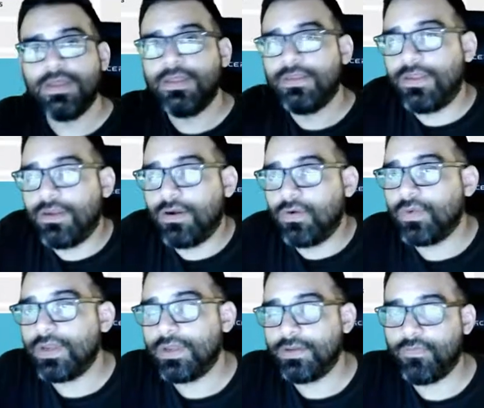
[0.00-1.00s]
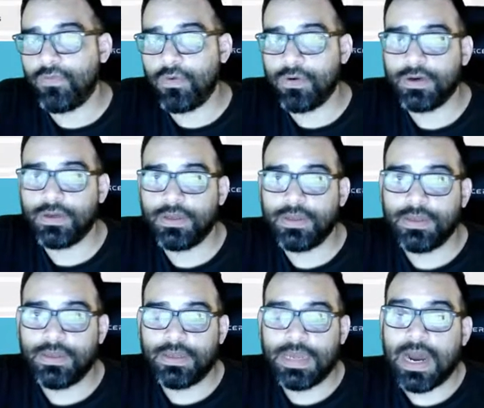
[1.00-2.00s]
they are written for
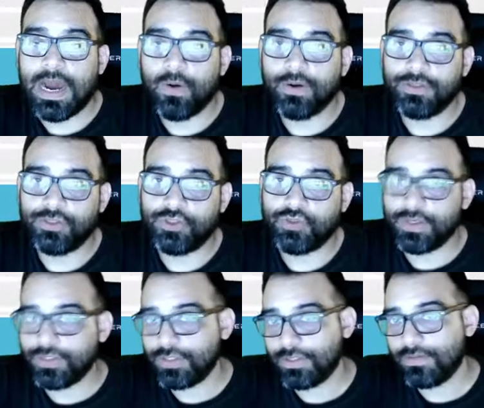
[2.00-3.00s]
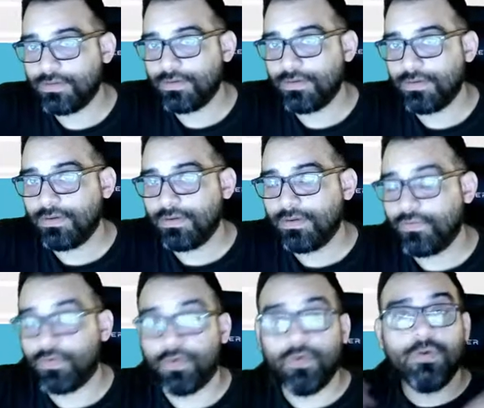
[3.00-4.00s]
our instruction,
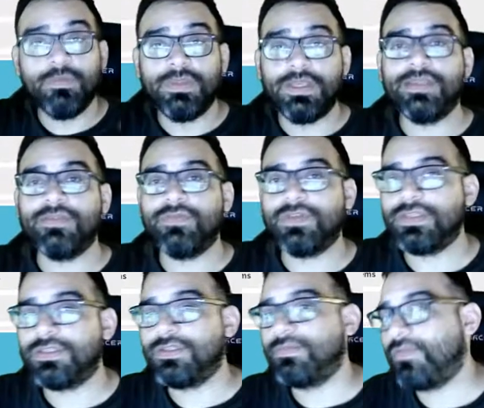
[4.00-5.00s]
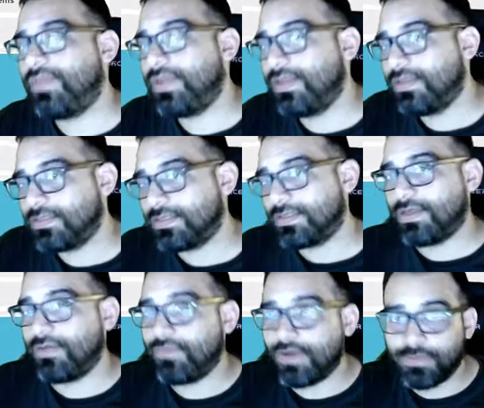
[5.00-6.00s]
for whom the end of the system of things
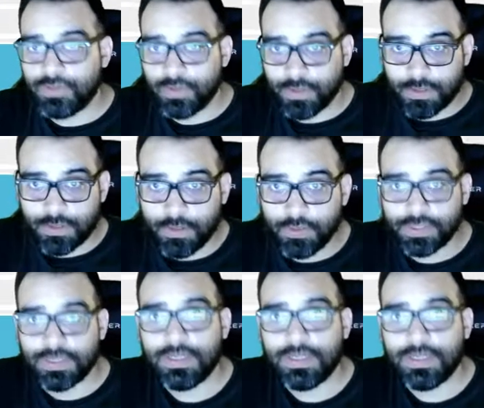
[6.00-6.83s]
have come to a conclusion.